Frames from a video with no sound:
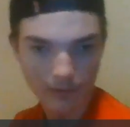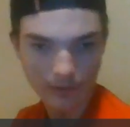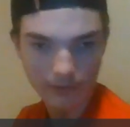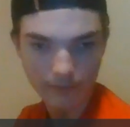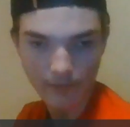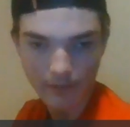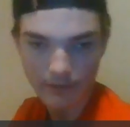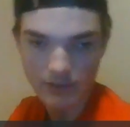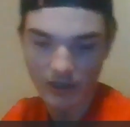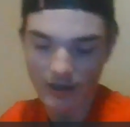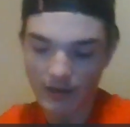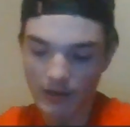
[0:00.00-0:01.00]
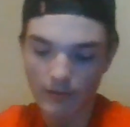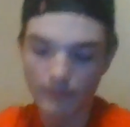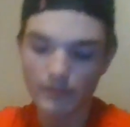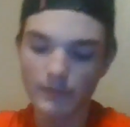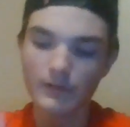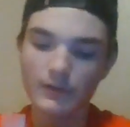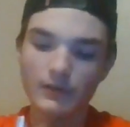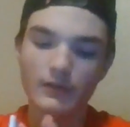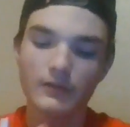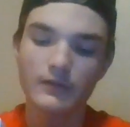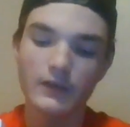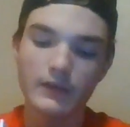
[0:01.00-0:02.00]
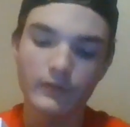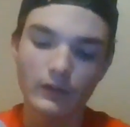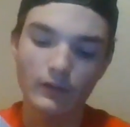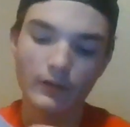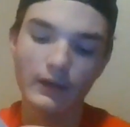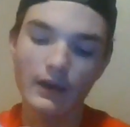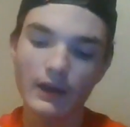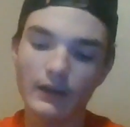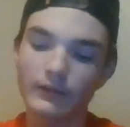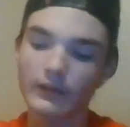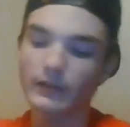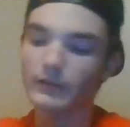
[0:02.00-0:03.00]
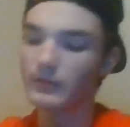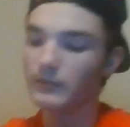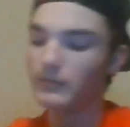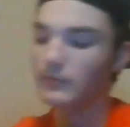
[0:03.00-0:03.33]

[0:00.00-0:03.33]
the record's very shiny, even though I got it like